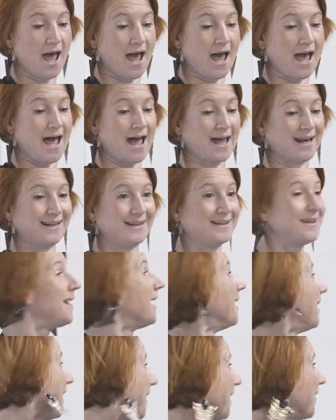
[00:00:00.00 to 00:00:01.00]
And
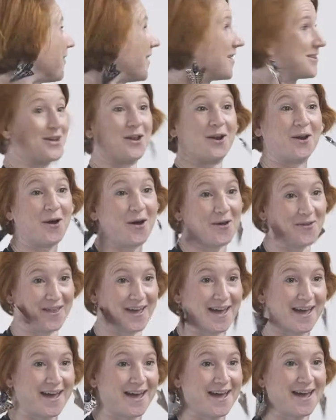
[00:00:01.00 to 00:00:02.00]
there's a lot
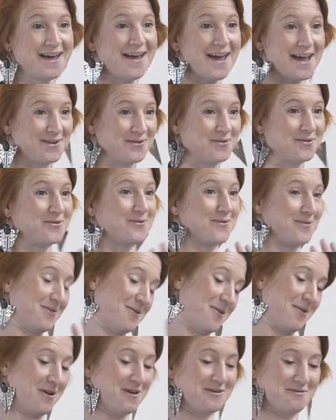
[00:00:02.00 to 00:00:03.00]
there. You're
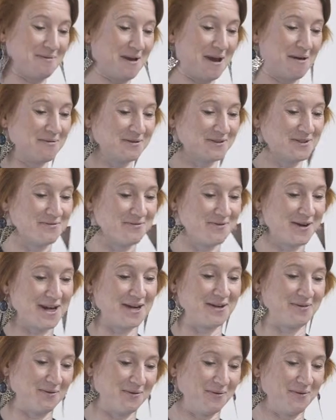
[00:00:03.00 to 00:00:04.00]
not going to be able to
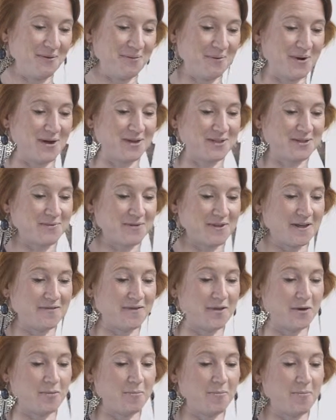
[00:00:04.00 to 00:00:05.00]
read all the words
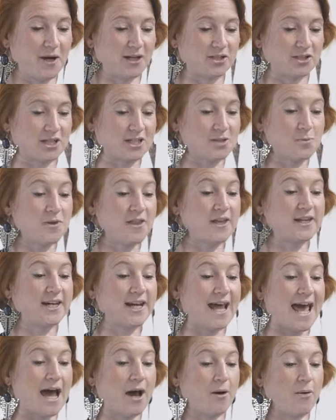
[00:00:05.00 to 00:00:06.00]
within them, but just within
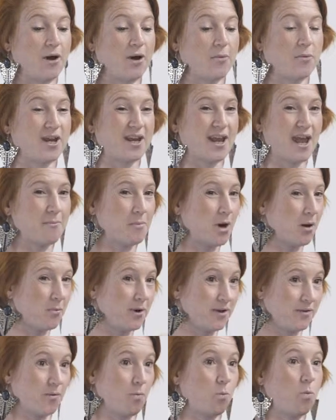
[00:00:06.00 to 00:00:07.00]
an hour we came up
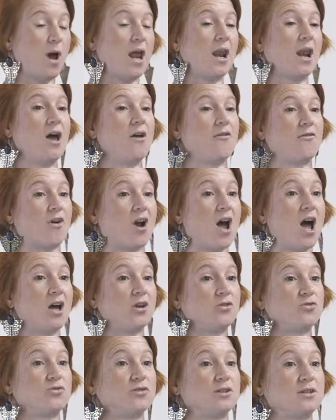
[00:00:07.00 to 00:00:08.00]
with well over
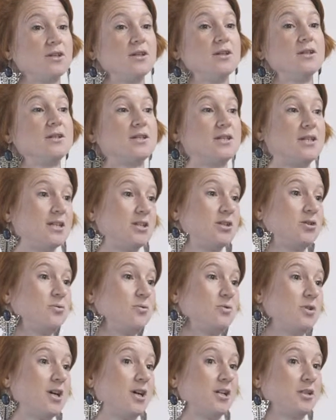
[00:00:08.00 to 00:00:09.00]
100
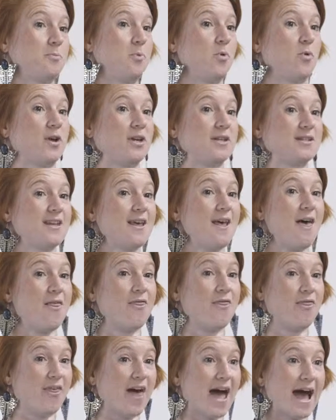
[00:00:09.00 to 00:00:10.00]
digital touch points
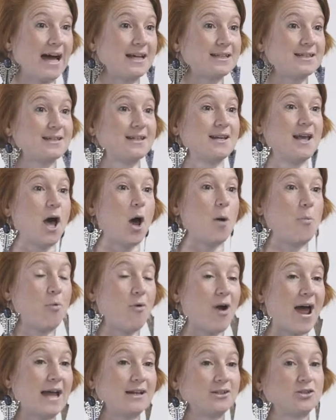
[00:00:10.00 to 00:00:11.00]
that a
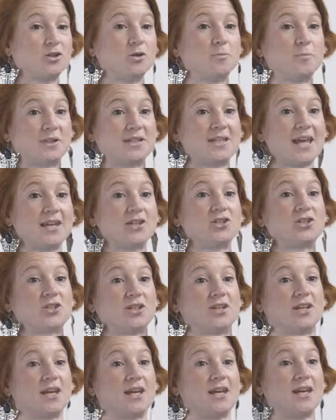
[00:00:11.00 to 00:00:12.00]
brand could
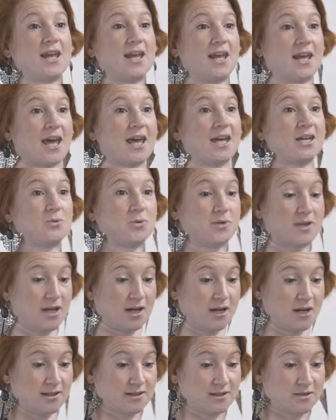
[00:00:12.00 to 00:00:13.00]
potentially engage with their
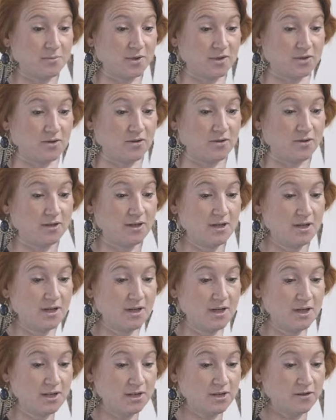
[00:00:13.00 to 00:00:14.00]
customers on.
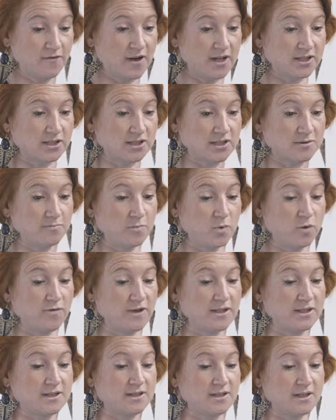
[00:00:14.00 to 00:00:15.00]
So if I just move
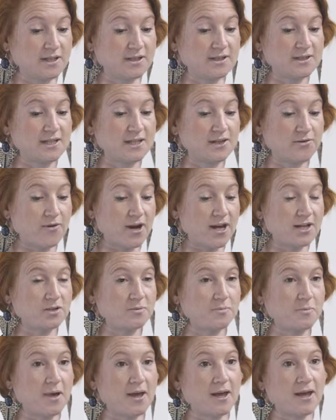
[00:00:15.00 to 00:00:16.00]
into the
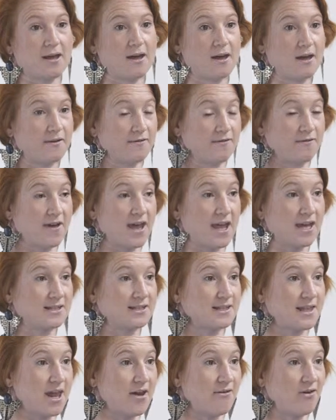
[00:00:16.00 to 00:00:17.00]
consideration
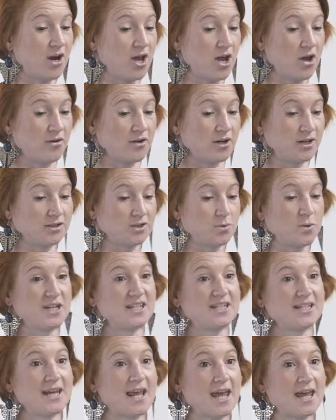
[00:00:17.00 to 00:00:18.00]
phase, there alone are
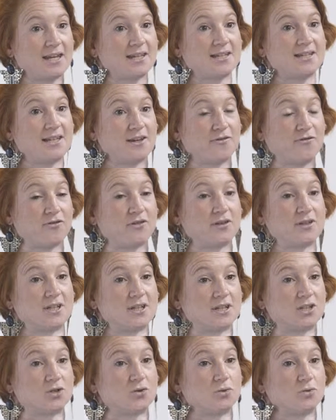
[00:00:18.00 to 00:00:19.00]
28 different
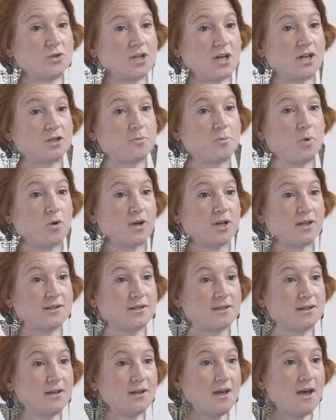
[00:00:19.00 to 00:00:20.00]
digital touch
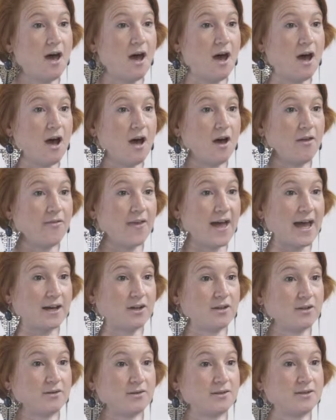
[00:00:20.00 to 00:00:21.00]
points that
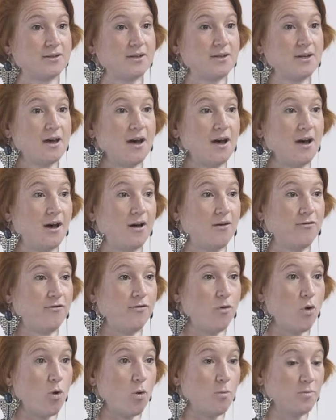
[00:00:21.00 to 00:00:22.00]
could
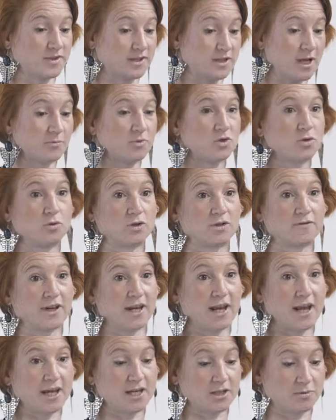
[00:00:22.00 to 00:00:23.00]
form some sort of
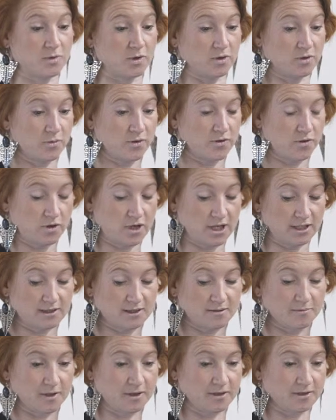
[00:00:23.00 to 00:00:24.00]
engagement with your
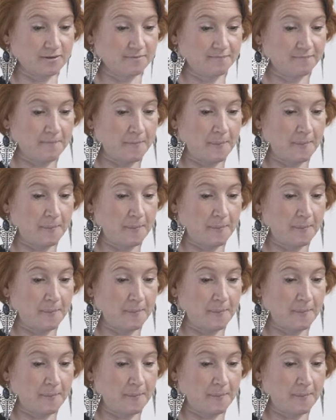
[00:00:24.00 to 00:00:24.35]
customers.